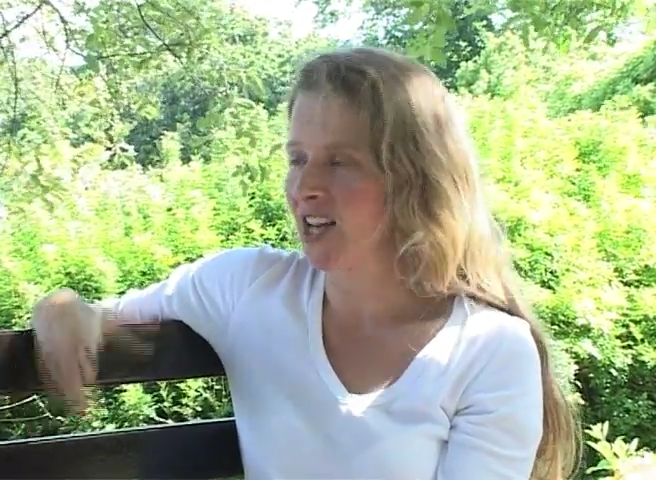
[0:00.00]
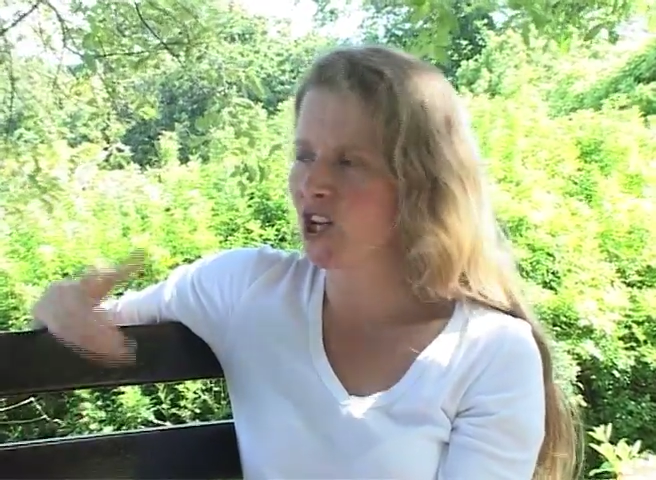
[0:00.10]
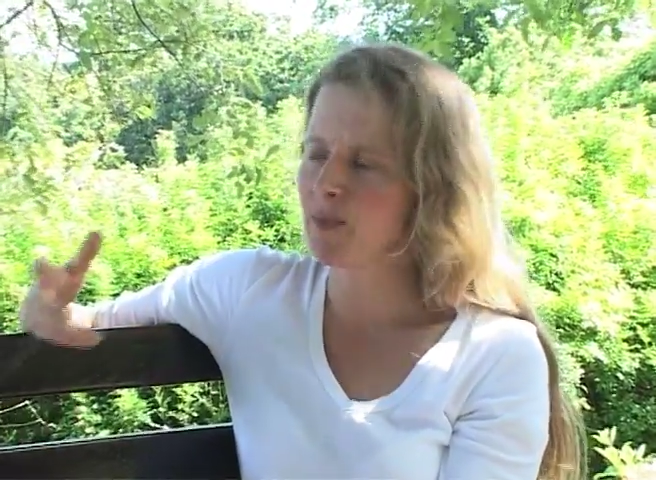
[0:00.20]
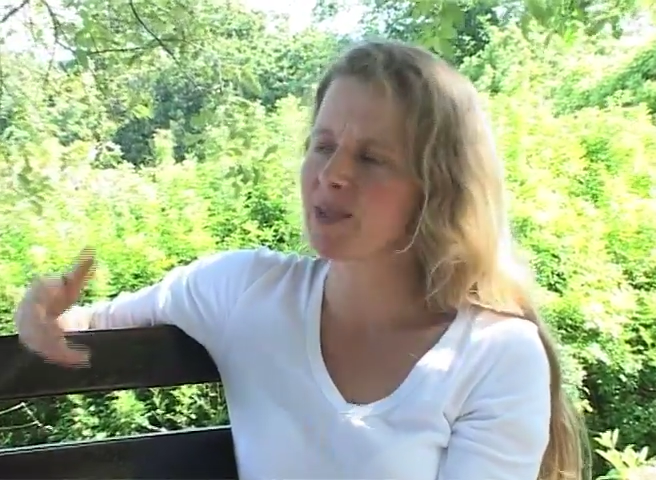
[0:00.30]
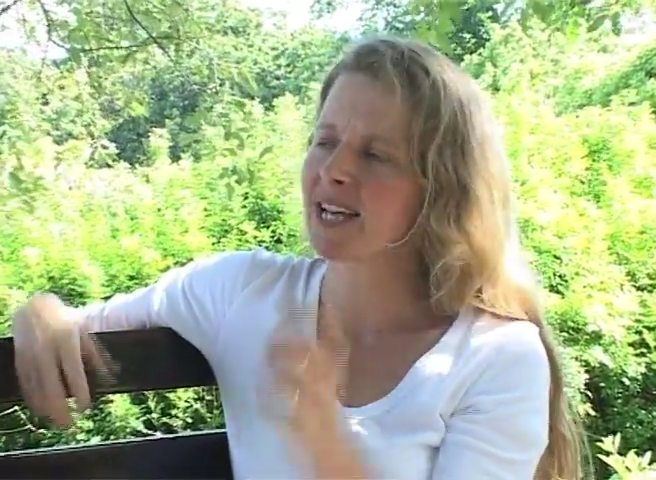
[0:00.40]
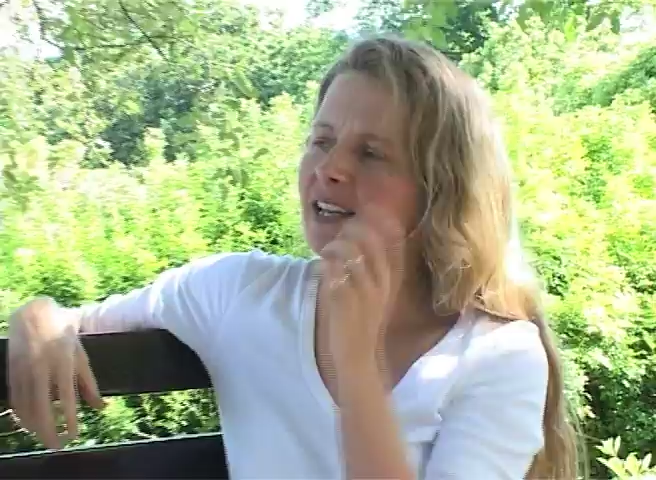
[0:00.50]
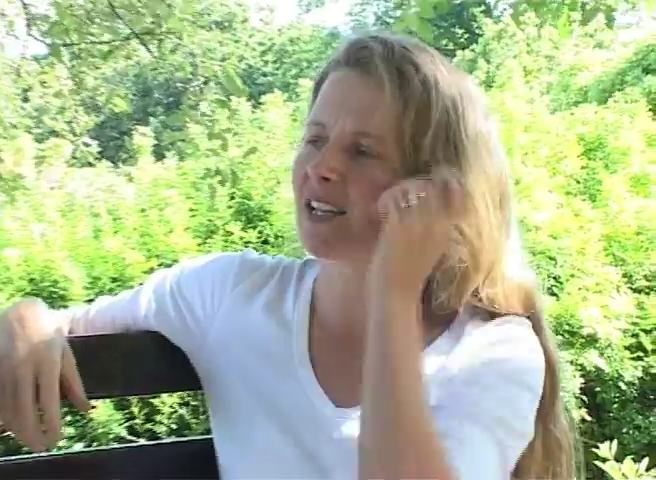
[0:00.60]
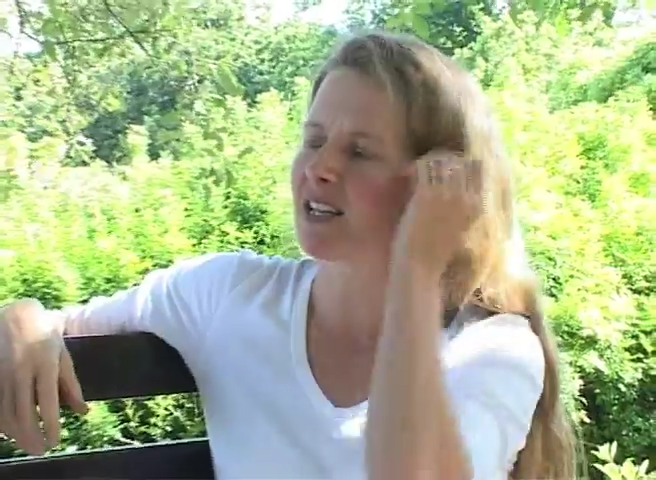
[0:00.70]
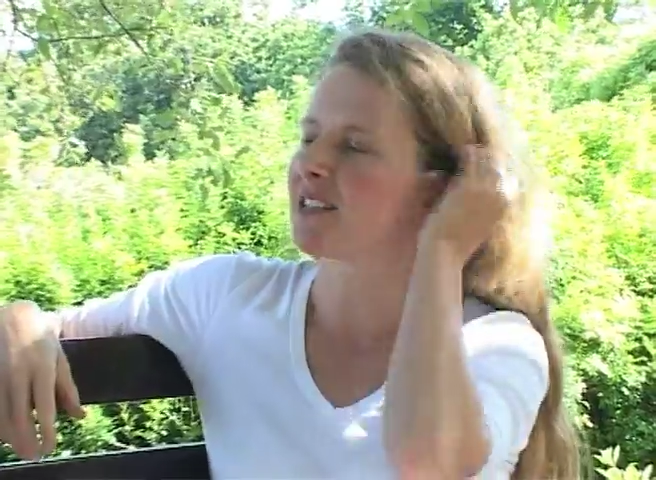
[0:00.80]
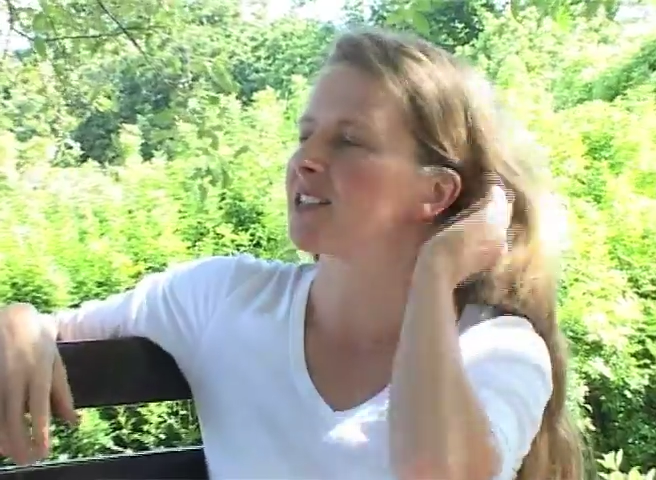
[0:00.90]
I know that
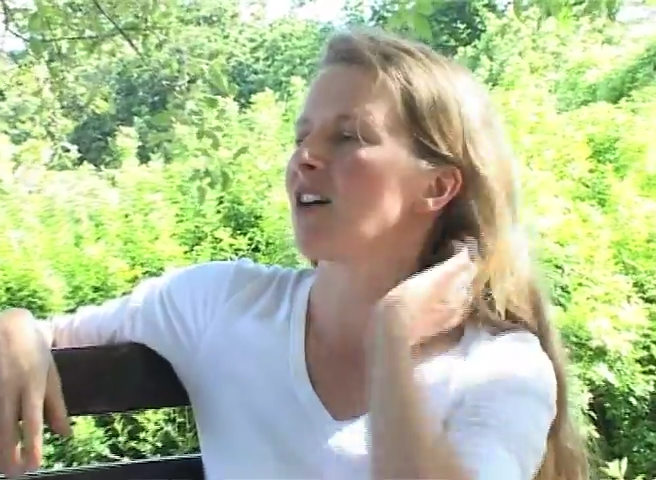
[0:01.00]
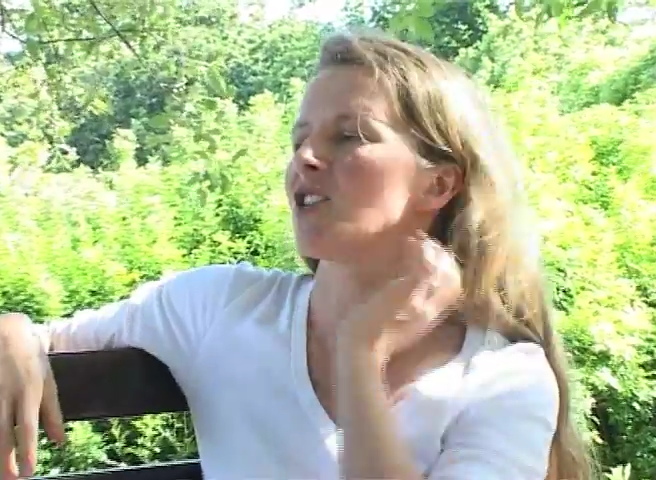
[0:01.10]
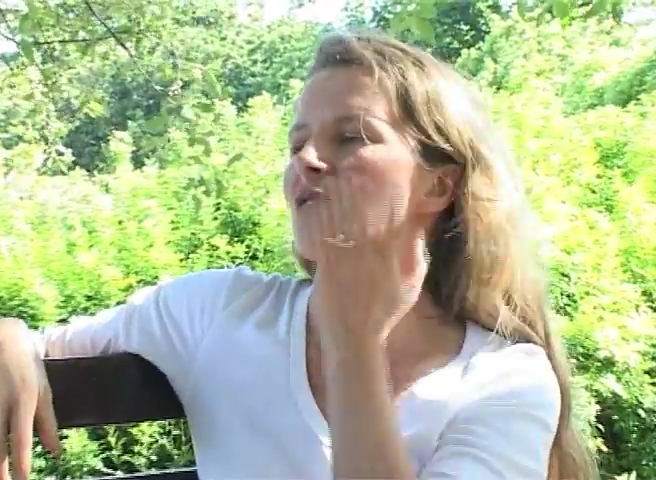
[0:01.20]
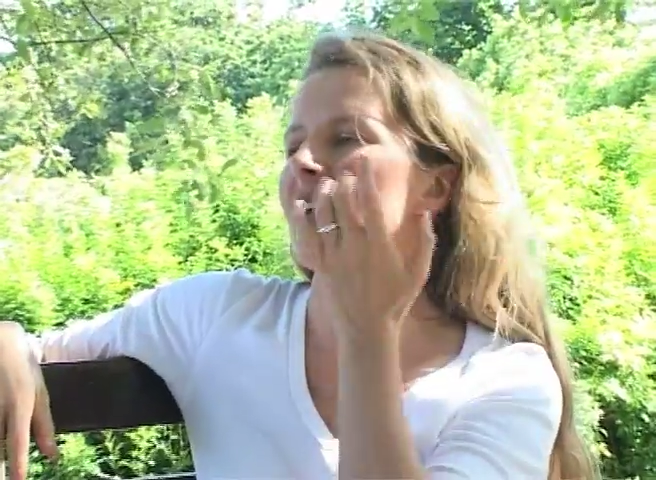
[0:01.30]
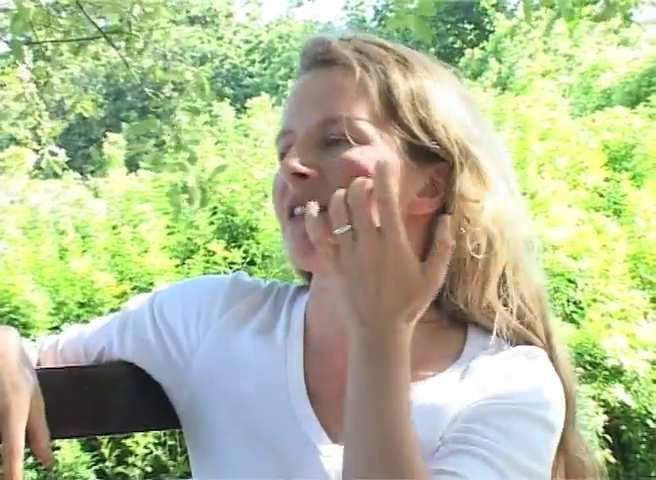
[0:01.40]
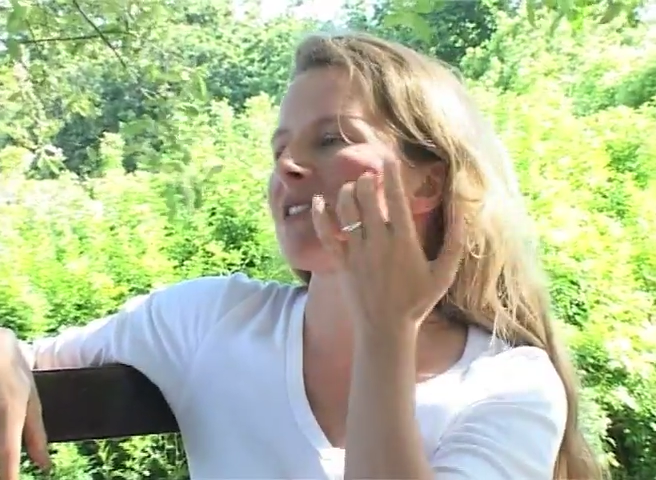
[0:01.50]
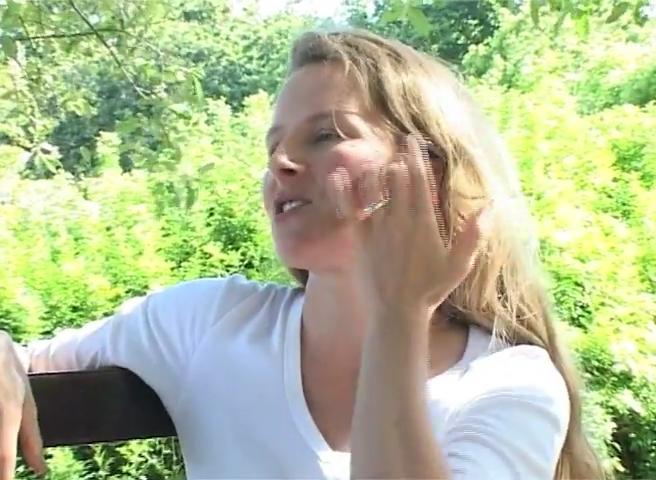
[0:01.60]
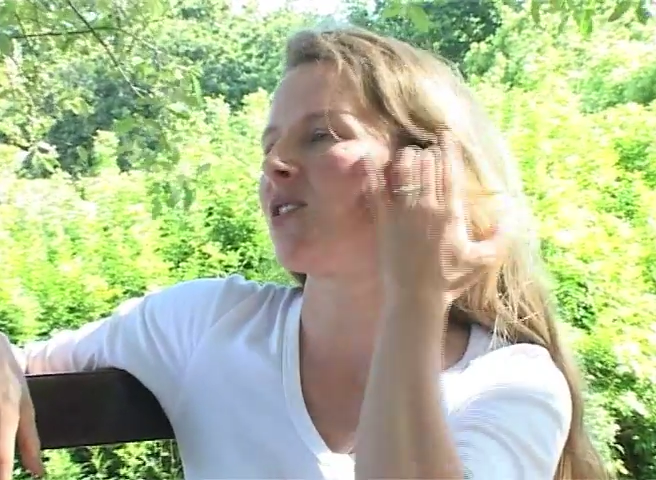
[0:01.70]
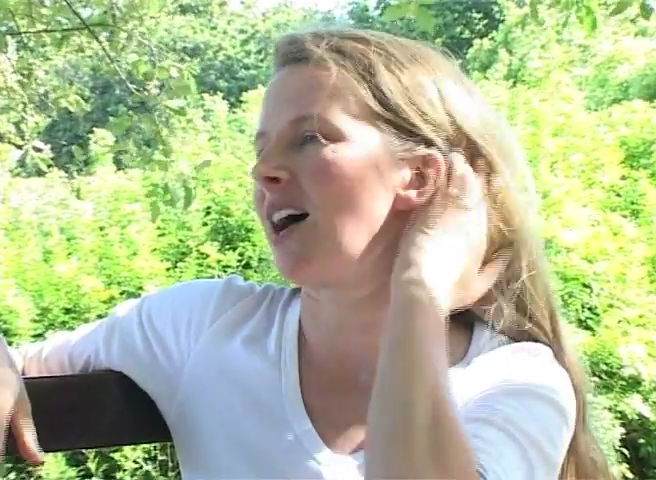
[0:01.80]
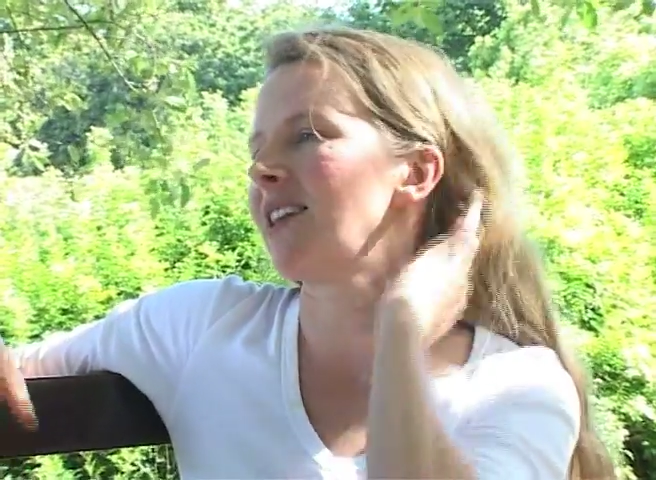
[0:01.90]
botanical artists are trained
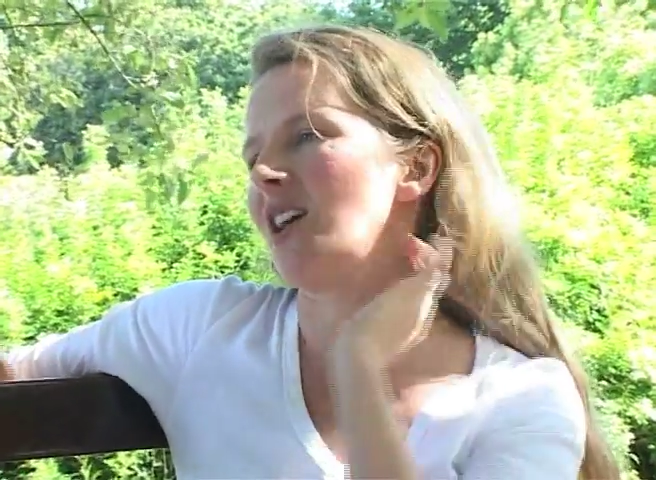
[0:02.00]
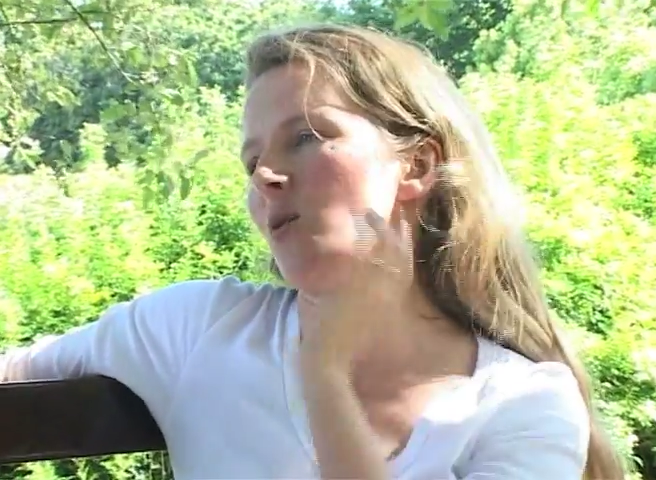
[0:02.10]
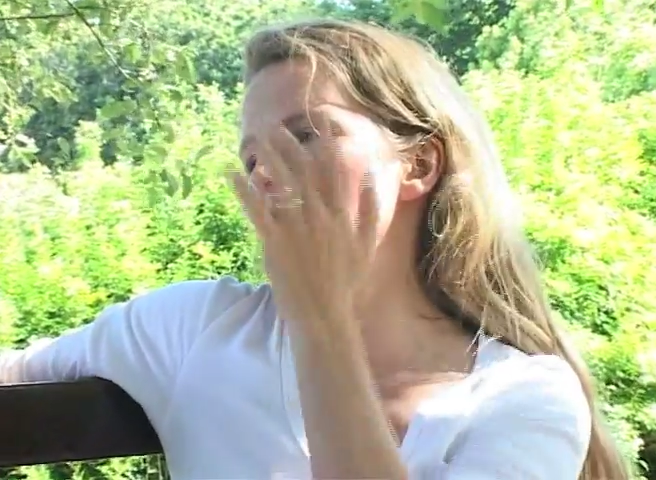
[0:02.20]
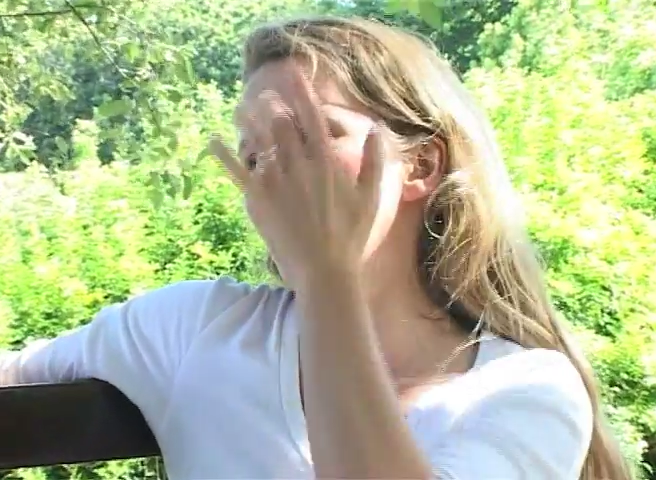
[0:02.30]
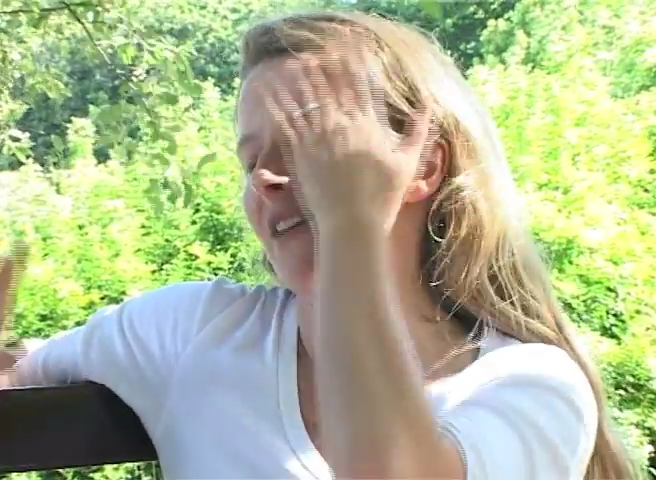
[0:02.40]
to light their work,